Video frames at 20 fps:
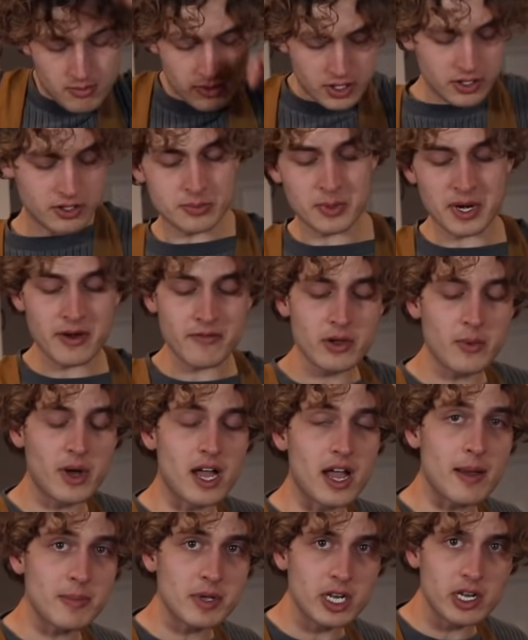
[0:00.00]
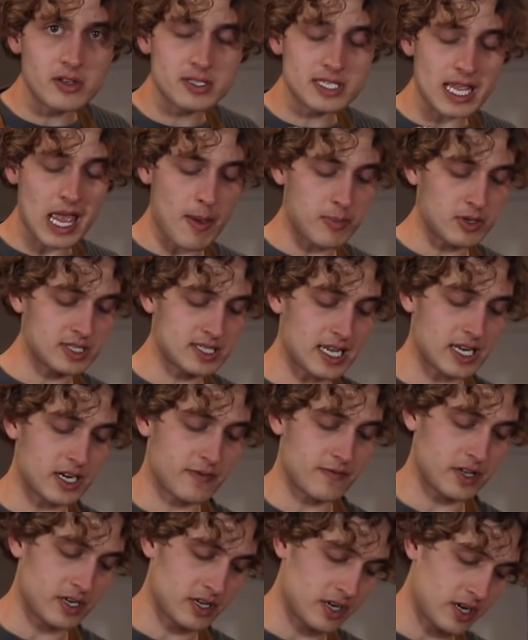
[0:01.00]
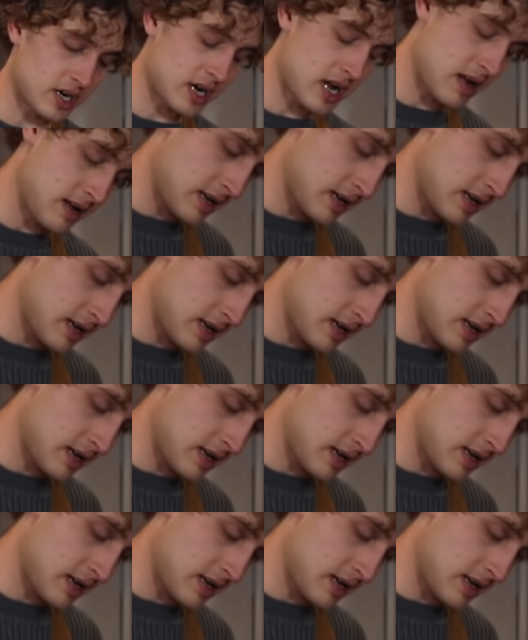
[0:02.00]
Use whatever you want. I'm gonna use apple cider vinegar